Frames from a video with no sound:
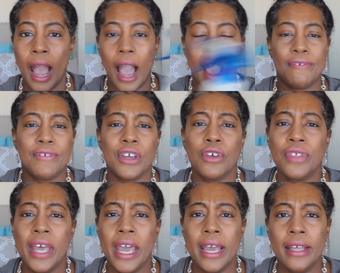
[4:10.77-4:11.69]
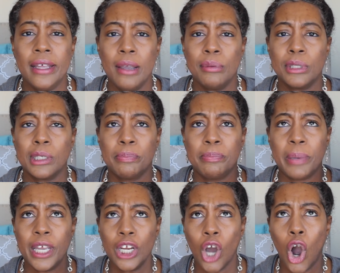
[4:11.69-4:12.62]
I feel that it was a
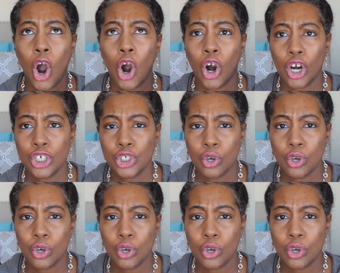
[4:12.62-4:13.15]
bit harsh